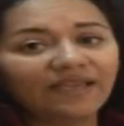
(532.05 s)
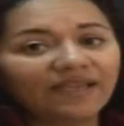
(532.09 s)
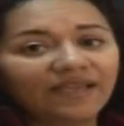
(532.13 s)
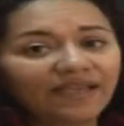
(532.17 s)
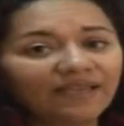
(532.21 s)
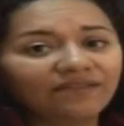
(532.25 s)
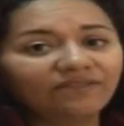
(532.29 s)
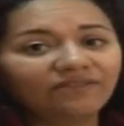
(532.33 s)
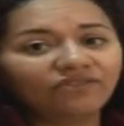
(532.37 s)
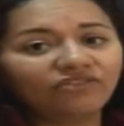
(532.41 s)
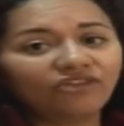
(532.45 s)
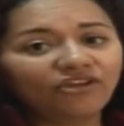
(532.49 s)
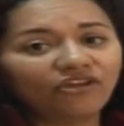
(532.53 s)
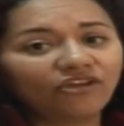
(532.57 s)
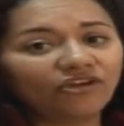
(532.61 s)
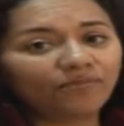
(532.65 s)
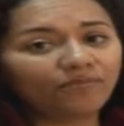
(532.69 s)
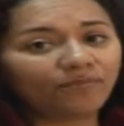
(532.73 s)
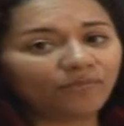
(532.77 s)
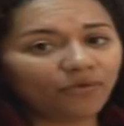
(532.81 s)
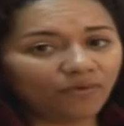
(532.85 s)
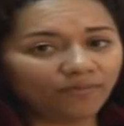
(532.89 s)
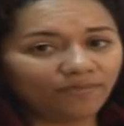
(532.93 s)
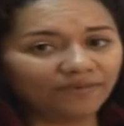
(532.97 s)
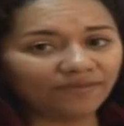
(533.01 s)
in their
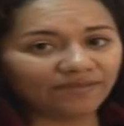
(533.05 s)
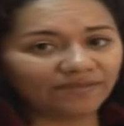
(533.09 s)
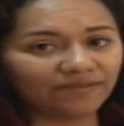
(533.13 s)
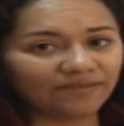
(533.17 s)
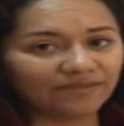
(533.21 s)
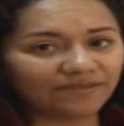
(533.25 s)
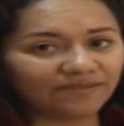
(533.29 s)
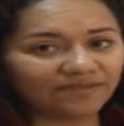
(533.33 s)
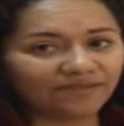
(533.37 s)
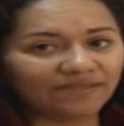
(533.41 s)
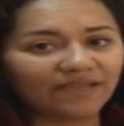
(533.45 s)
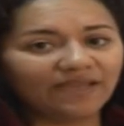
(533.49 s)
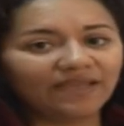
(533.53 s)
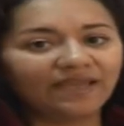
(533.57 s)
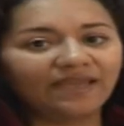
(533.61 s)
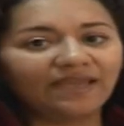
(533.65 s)
properties.